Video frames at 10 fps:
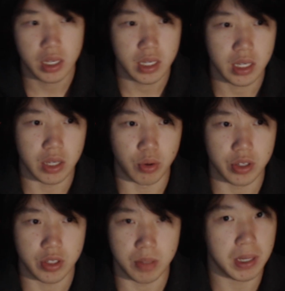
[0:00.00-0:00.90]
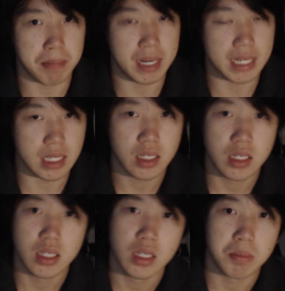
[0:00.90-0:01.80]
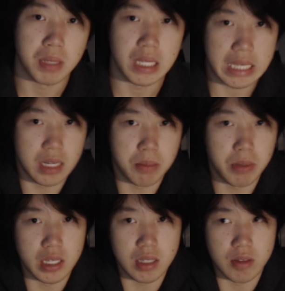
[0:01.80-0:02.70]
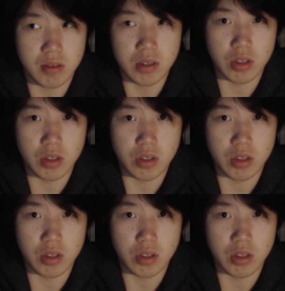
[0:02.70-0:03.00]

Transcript: in order to make money. But like anybody can still